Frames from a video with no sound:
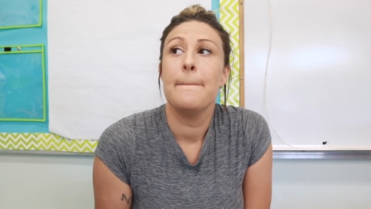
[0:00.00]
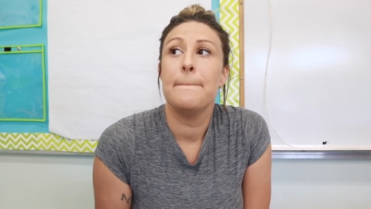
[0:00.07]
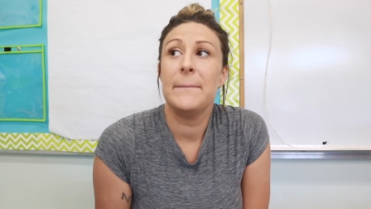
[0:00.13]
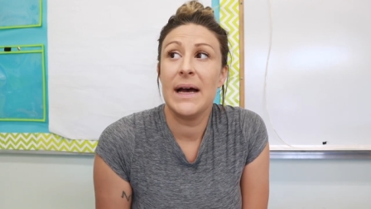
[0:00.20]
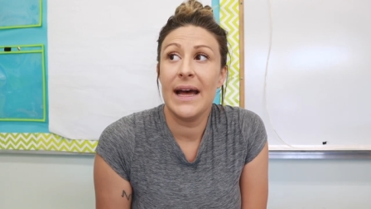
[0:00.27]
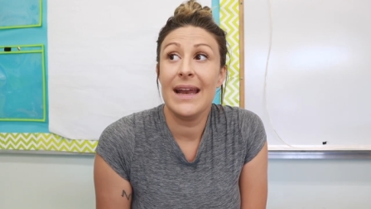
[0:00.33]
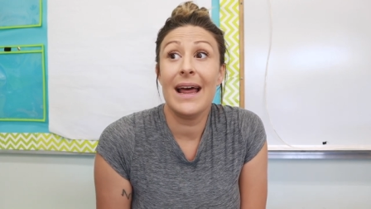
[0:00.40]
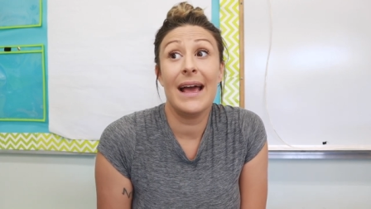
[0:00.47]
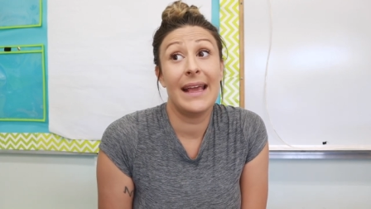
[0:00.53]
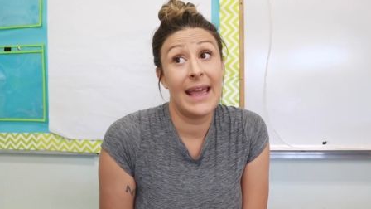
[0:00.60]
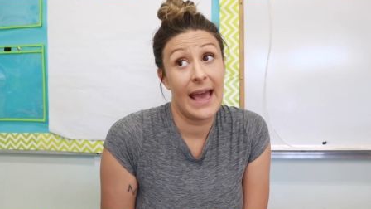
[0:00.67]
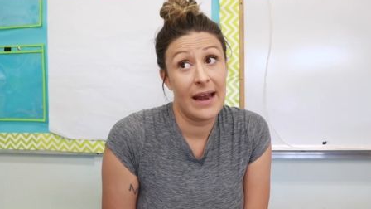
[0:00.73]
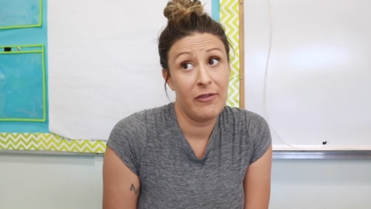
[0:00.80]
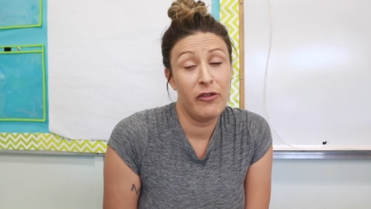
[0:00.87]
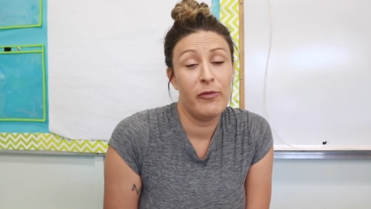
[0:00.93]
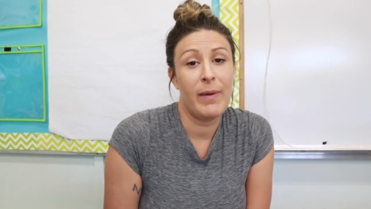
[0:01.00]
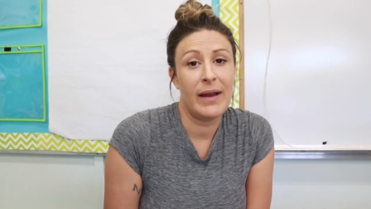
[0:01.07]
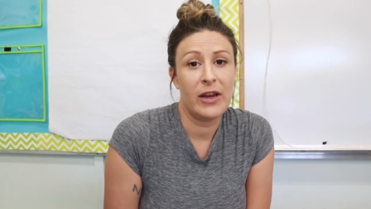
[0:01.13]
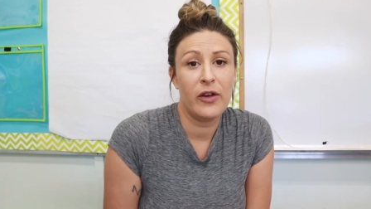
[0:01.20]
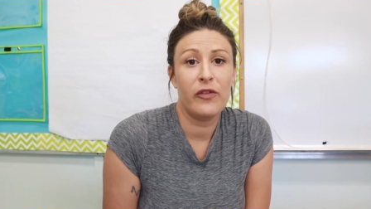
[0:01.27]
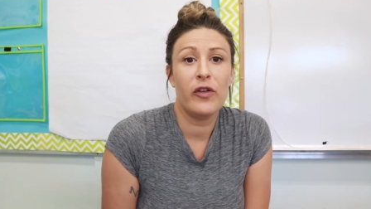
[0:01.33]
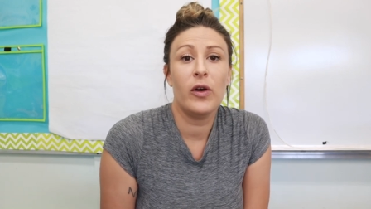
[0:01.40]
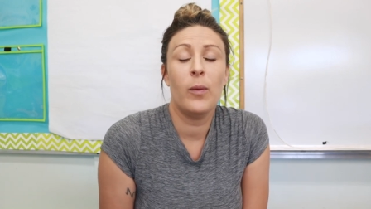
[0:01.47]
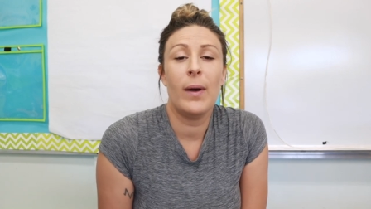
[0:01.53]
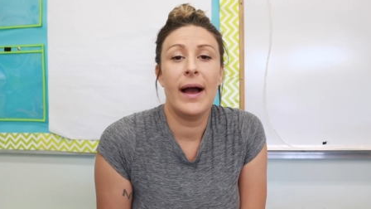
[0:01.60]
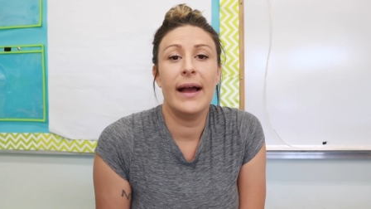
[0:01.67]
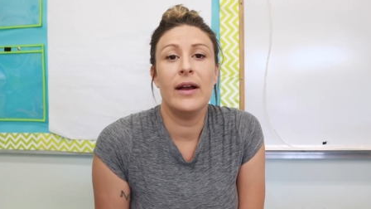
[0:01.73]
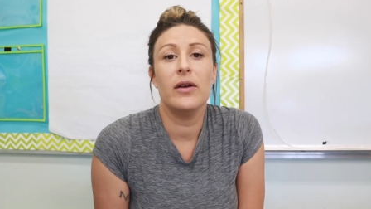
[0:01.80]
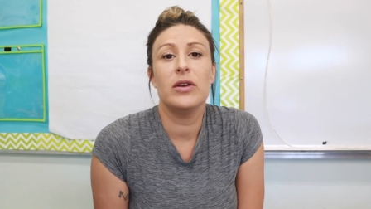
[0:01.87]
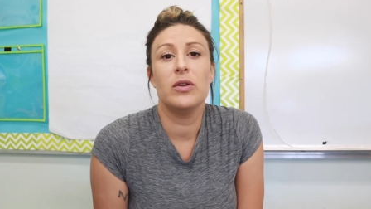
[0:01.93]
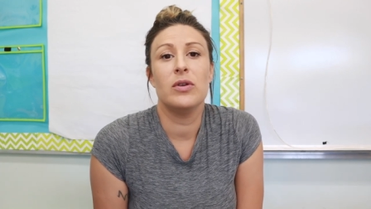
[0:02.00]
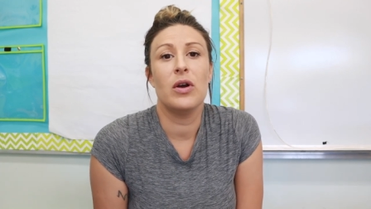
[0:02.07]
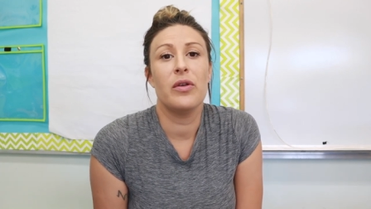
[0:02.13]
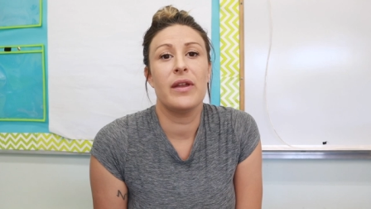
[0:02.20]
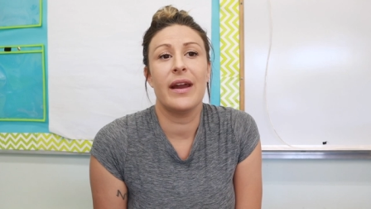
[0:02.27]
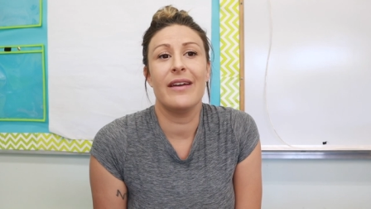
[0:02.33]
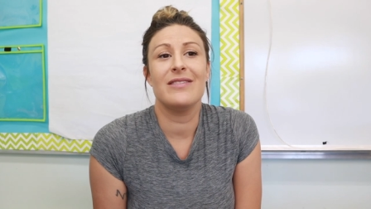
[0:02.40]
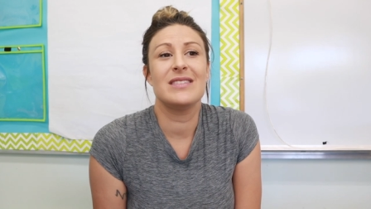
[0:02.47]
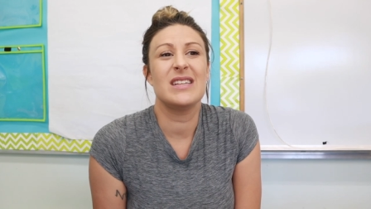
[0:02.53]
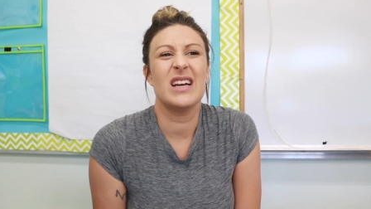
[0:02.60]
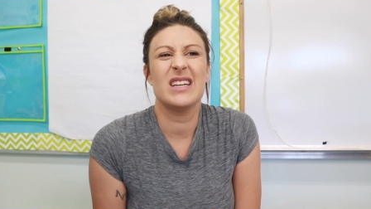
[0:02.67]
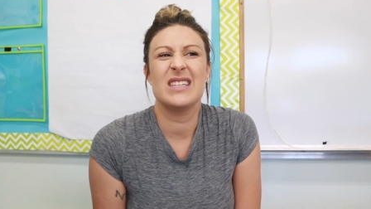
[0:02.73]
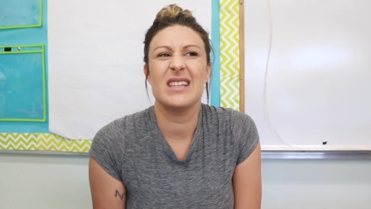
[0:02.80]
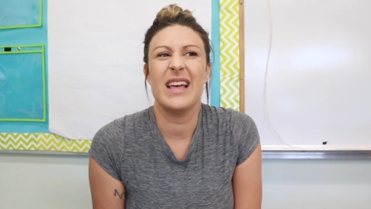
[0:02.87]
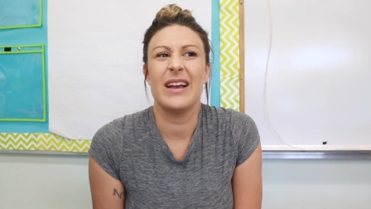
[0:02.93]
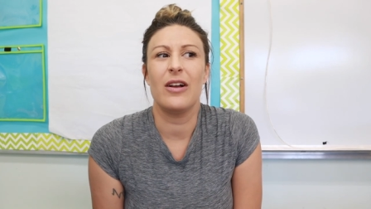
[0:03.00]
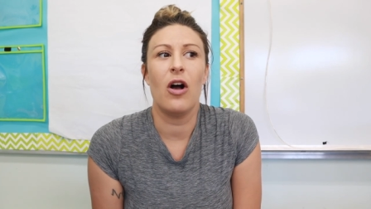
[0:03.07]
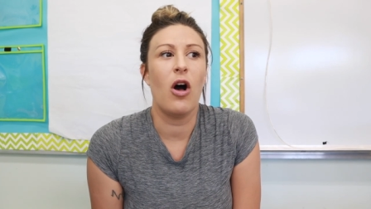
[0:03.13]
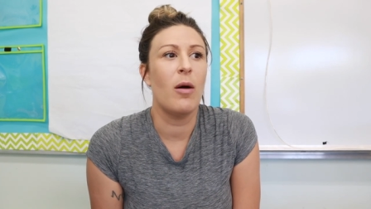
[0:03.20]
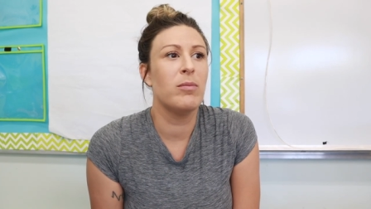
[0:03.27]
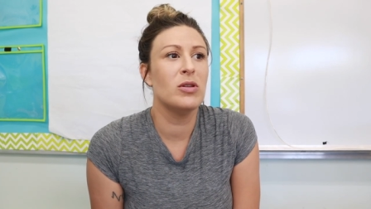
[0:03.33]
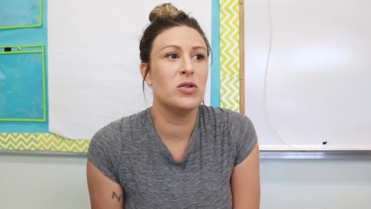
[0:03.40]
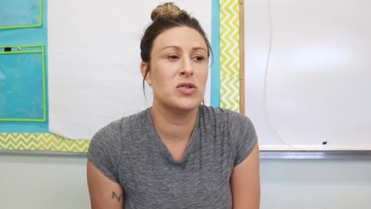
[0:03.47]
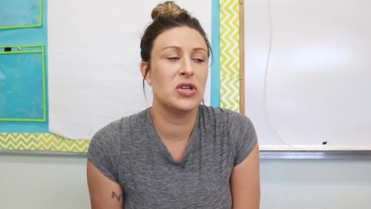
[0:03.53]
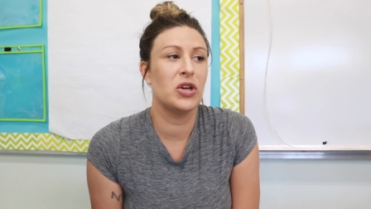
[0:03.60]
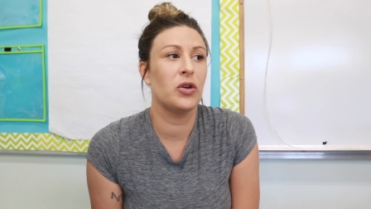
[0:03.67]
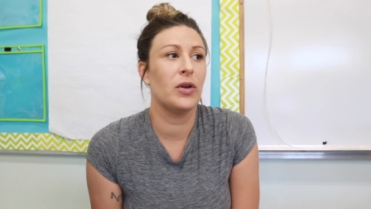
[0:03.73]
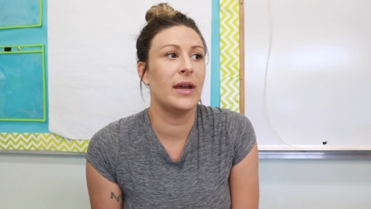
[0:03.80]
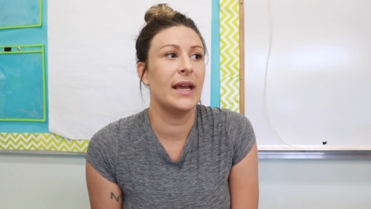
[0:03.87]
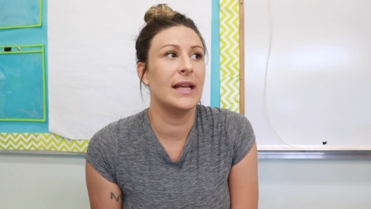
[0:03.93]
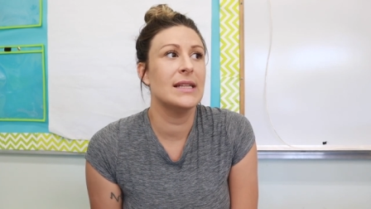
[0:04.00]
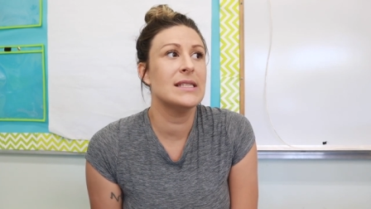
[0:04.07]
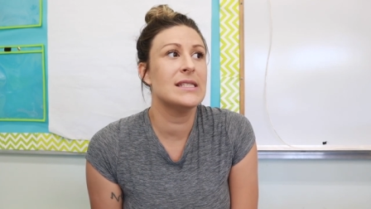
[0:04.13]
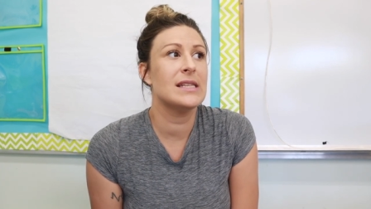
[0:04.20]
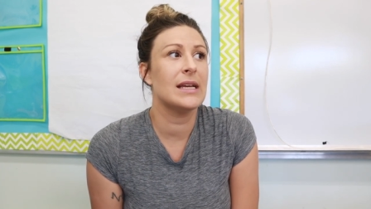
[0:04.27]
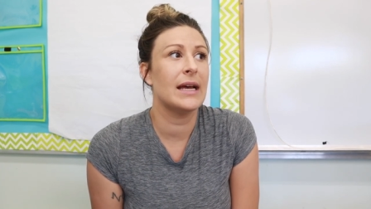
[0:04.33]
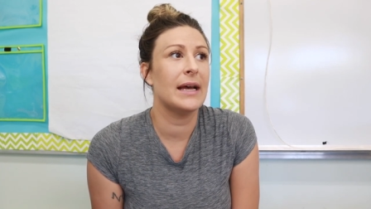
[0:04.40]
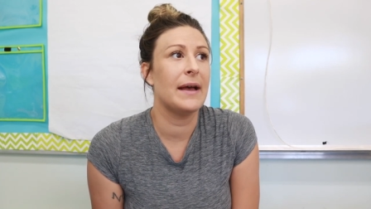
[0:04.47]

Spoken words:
But again, if you've been here for a while, you know that I've stuck to like all blues and greens,